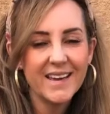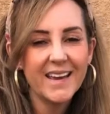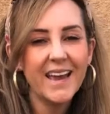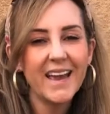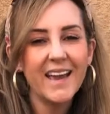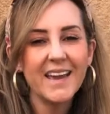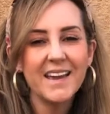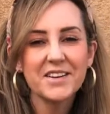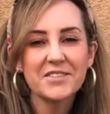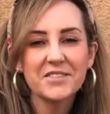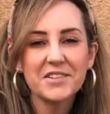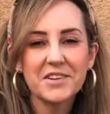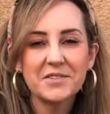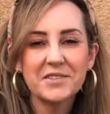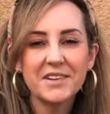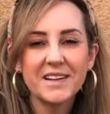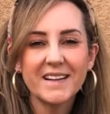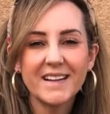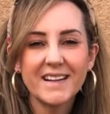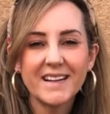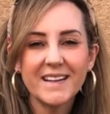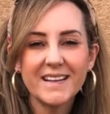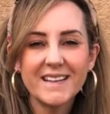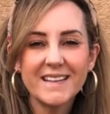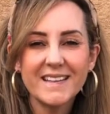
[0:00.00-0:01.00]
Hi
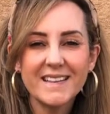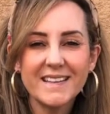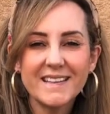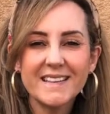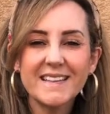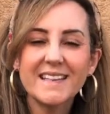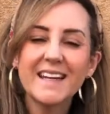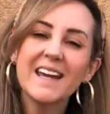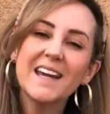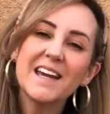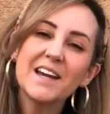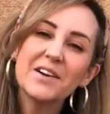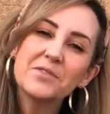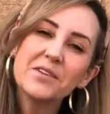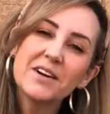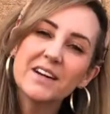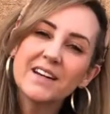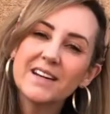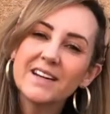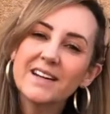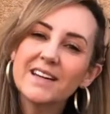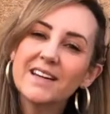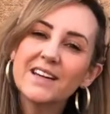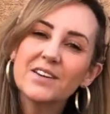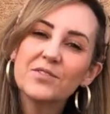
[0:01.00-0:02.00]
everyone. Today I
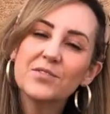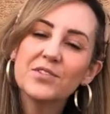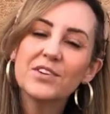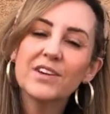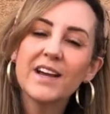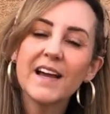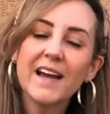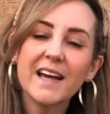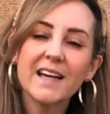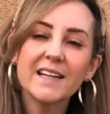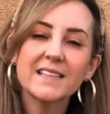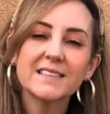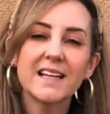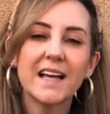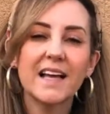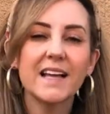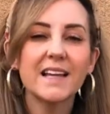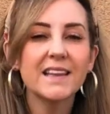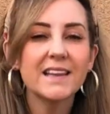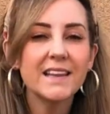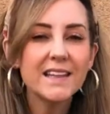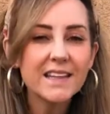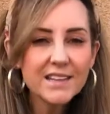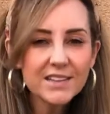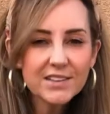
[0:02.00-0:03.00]
wanted to give you guys a
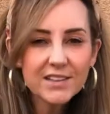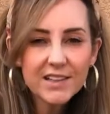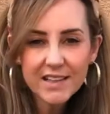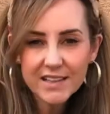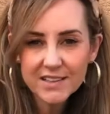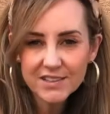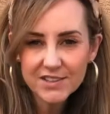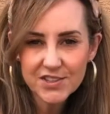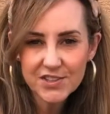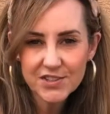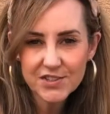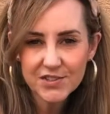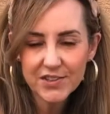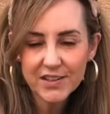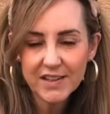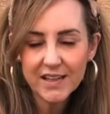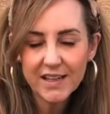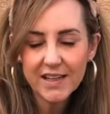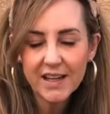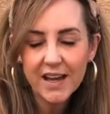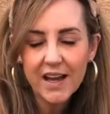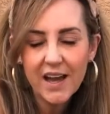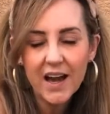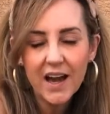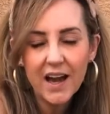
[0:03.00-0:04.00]
little history
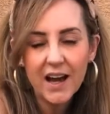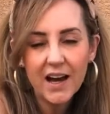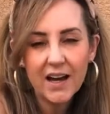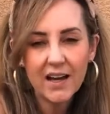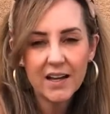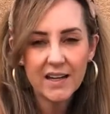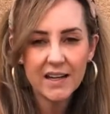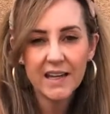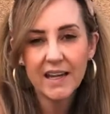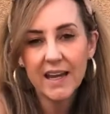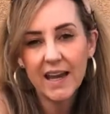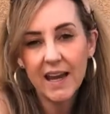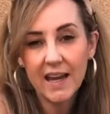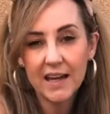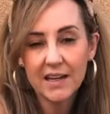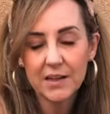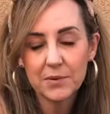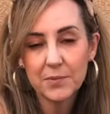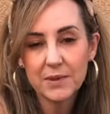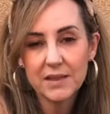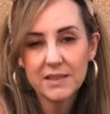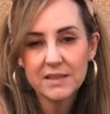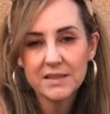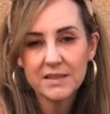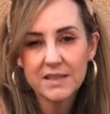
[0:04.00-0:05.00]
on
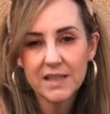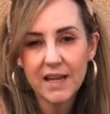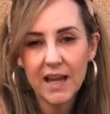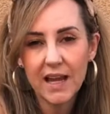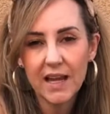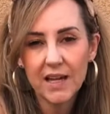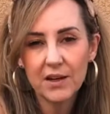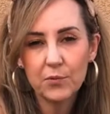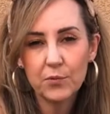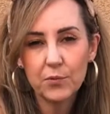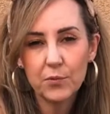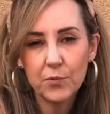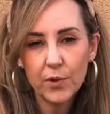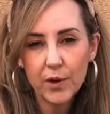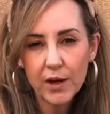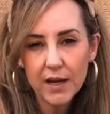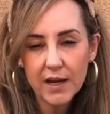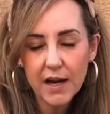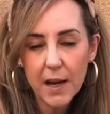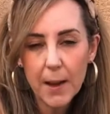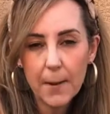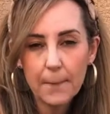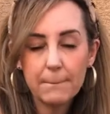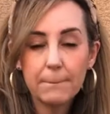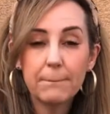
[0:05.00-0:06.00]
cannabis and what
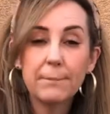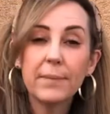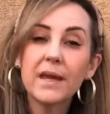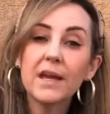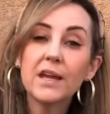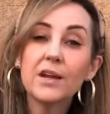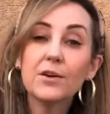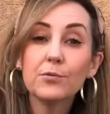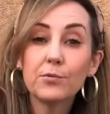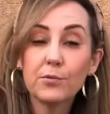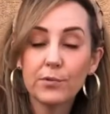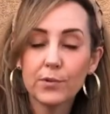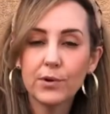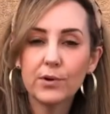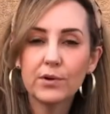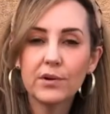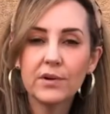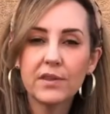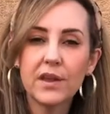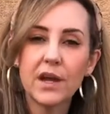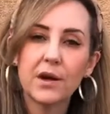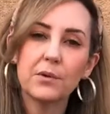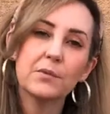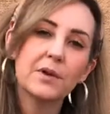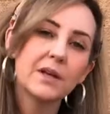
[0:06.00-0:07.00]
a big role
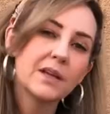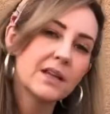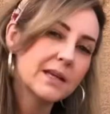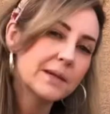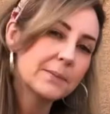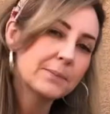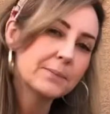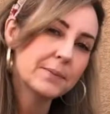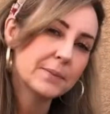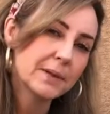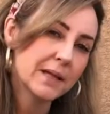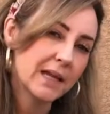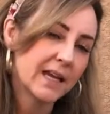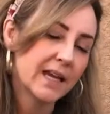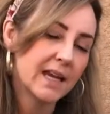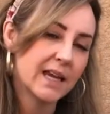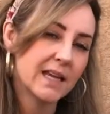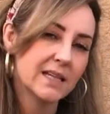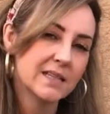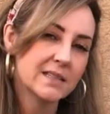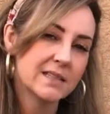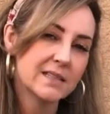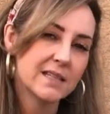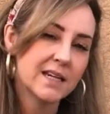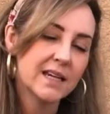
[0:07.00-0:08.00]
that really
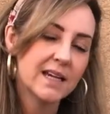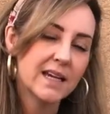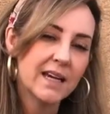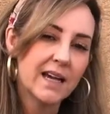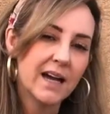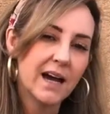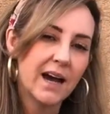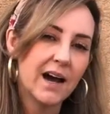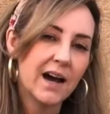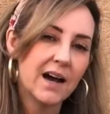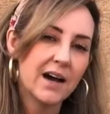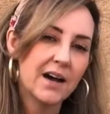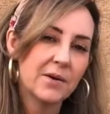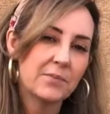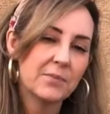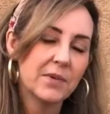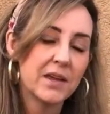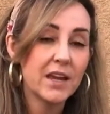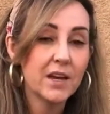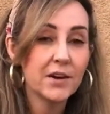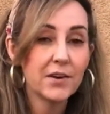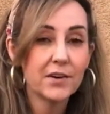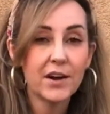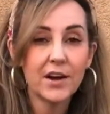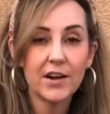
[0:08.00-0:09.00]
plays um,
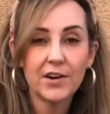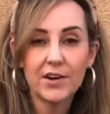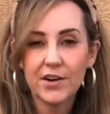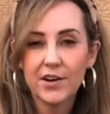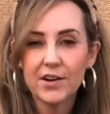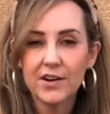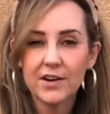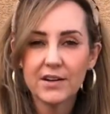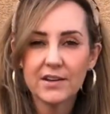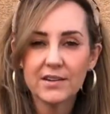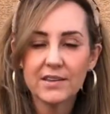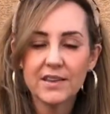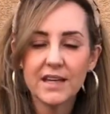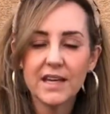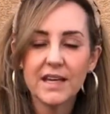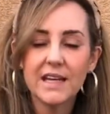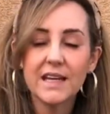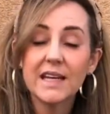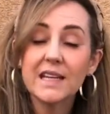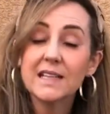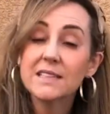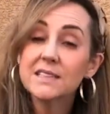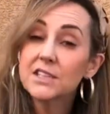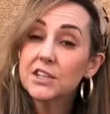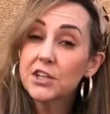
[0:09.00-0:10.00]
here on earth. It
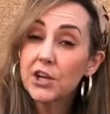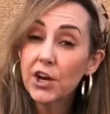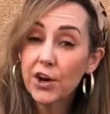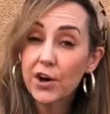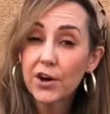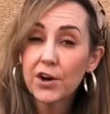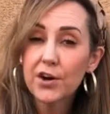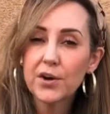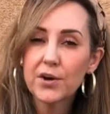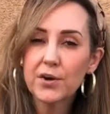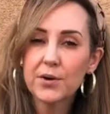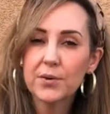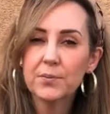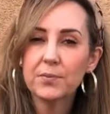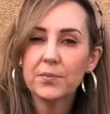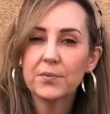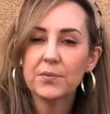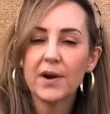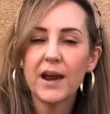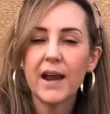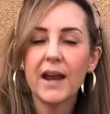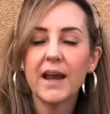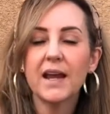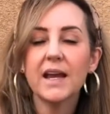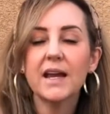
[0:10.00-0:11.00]
is an herb,
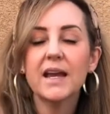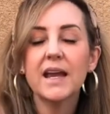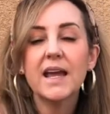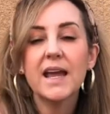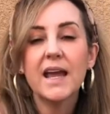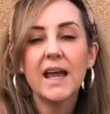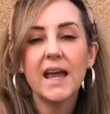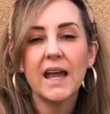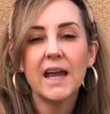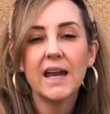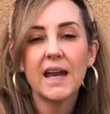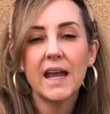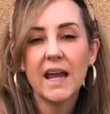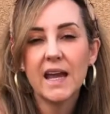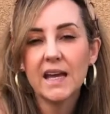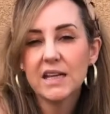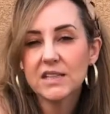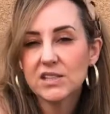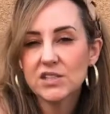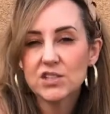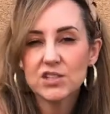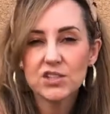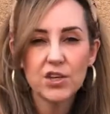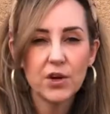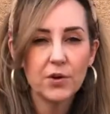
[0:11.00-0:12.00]
right? And it has
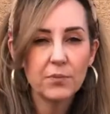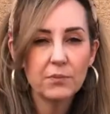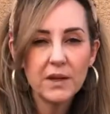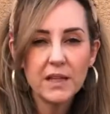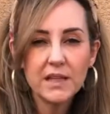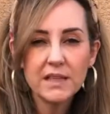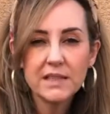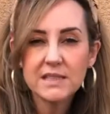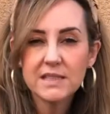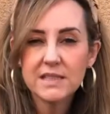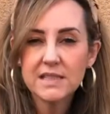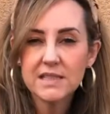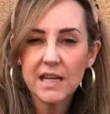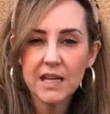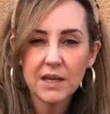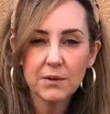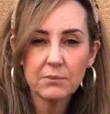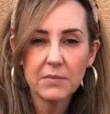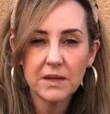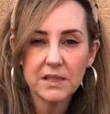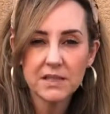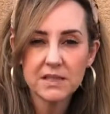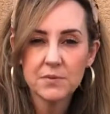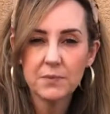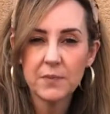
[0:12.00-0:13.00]
so many
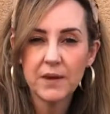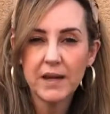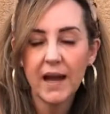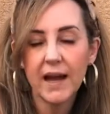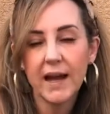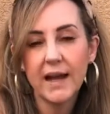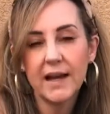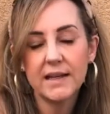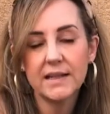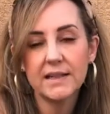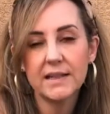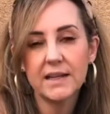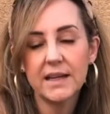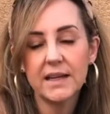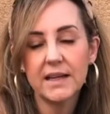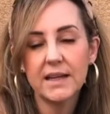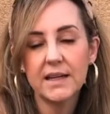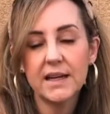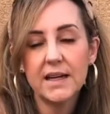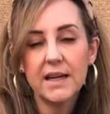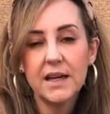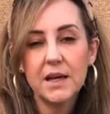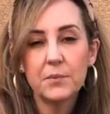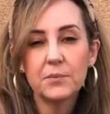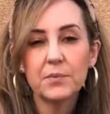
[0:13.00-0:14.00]
stigmas behind it.
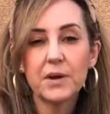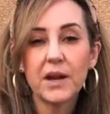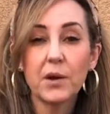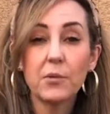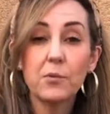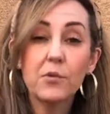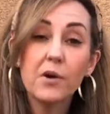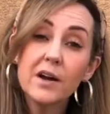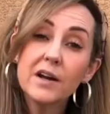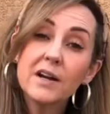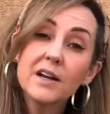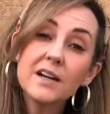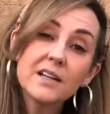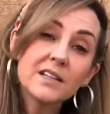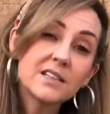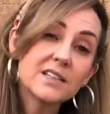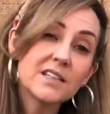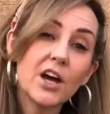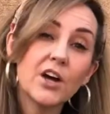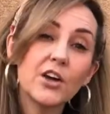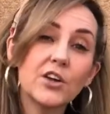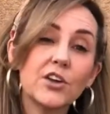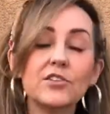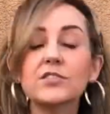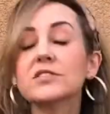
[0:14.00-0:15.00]
But I wanted to
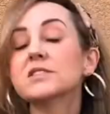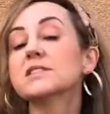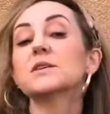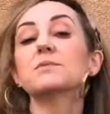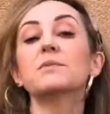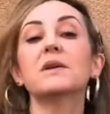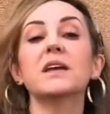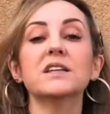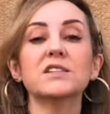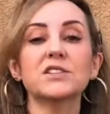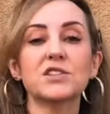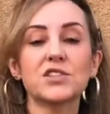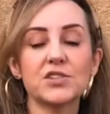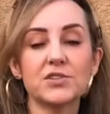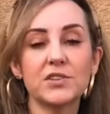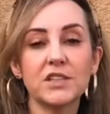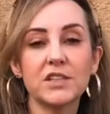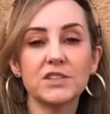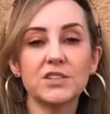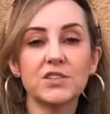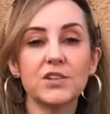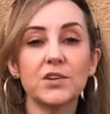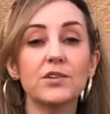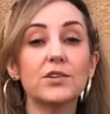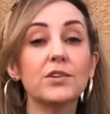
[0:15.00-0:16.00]
tell you some history
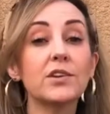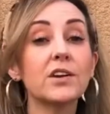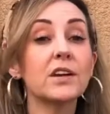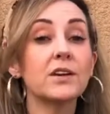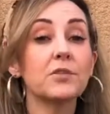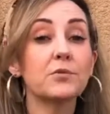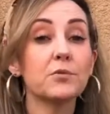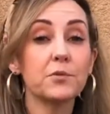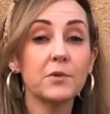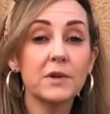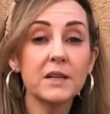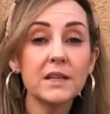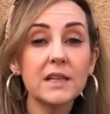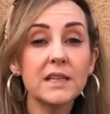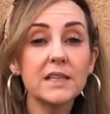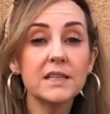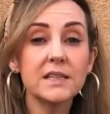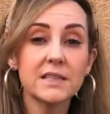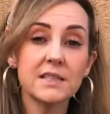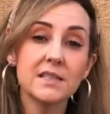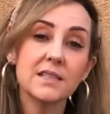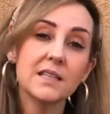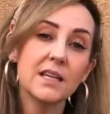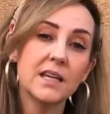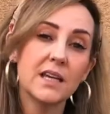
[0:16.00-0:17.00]
so you can really
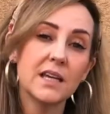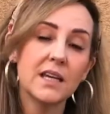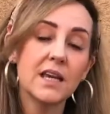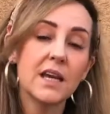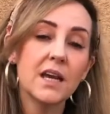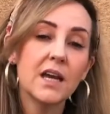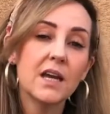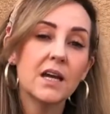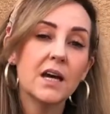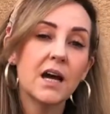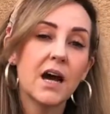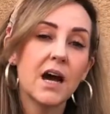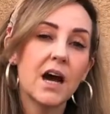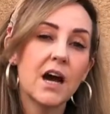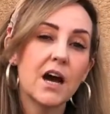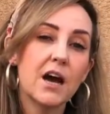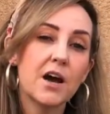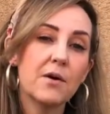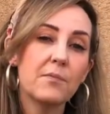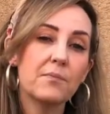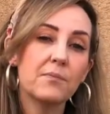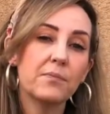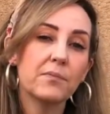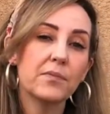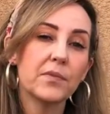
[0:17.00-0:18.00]
see um,
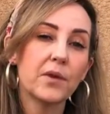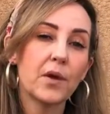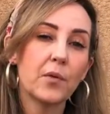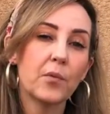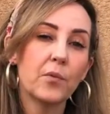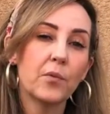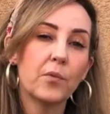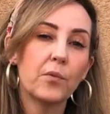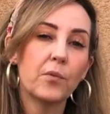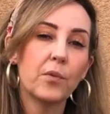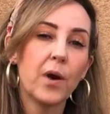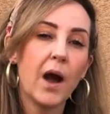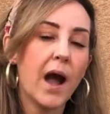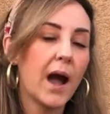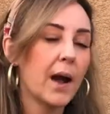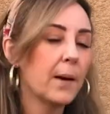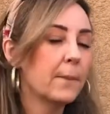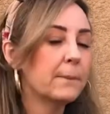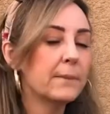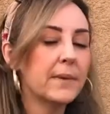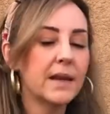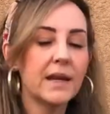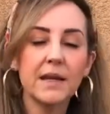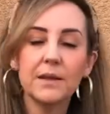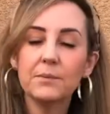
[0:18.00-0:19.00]
how
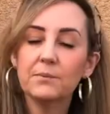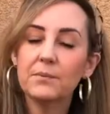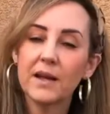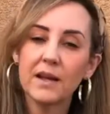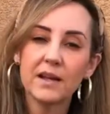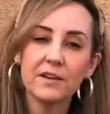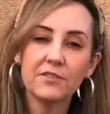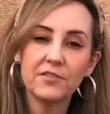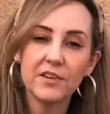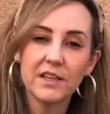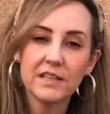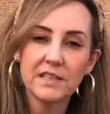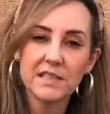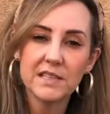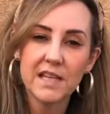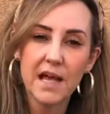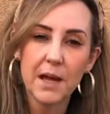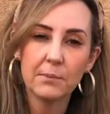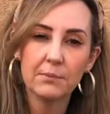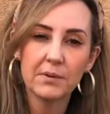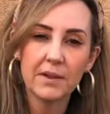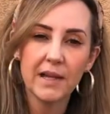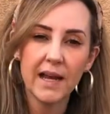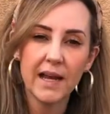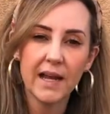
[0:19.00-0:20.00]
many benefits that
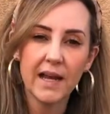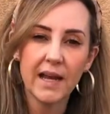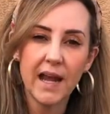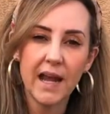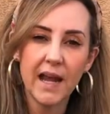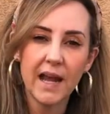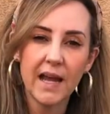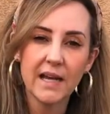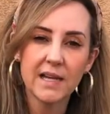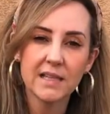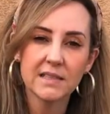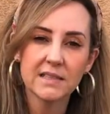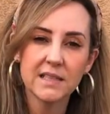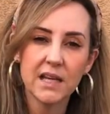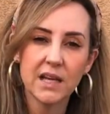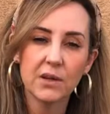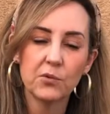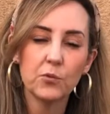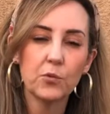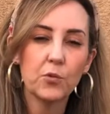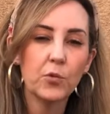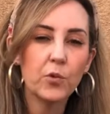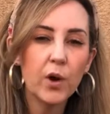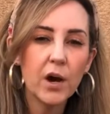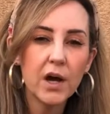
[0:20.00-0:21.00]
plant has
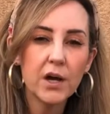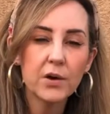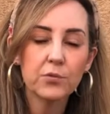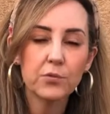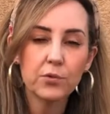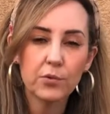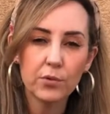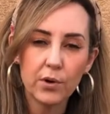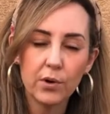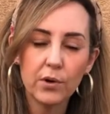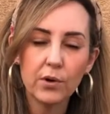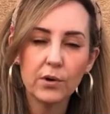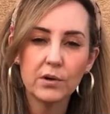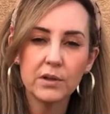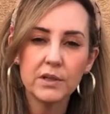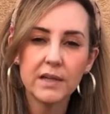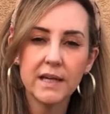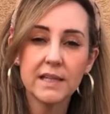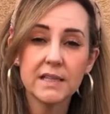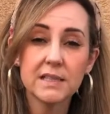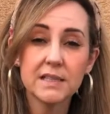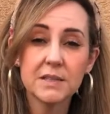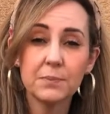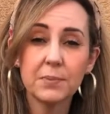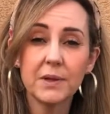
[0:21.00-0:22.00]
and what role
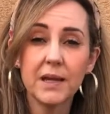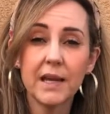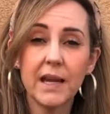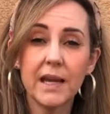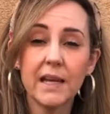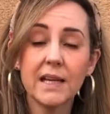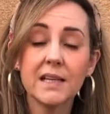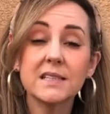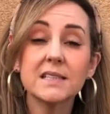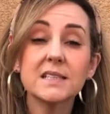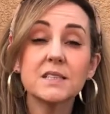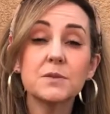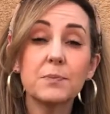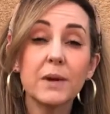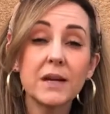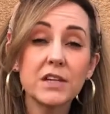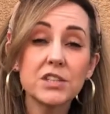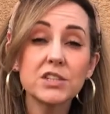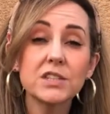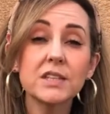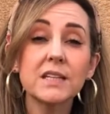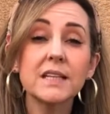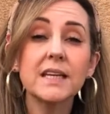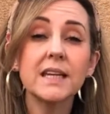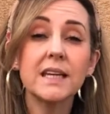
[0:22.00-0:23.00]
it's played,
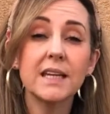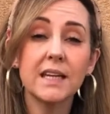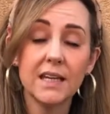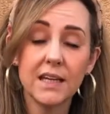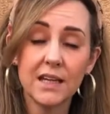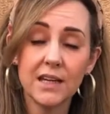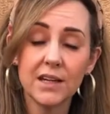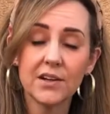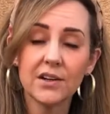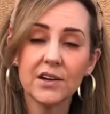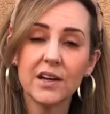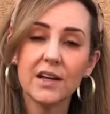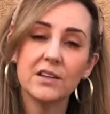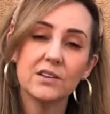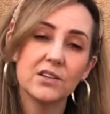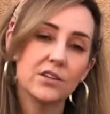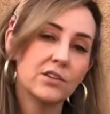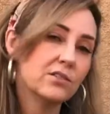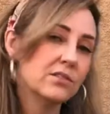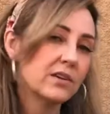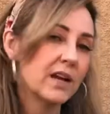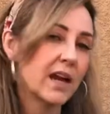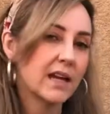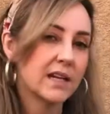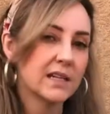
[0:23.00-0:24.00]
especially here in the
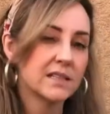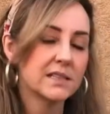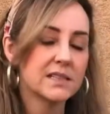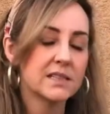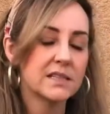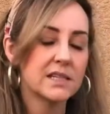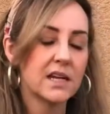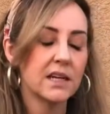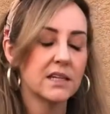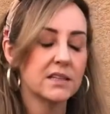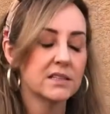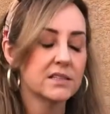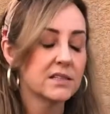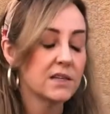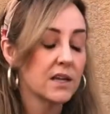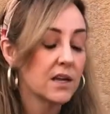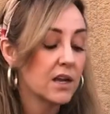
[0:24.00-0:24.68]
United States.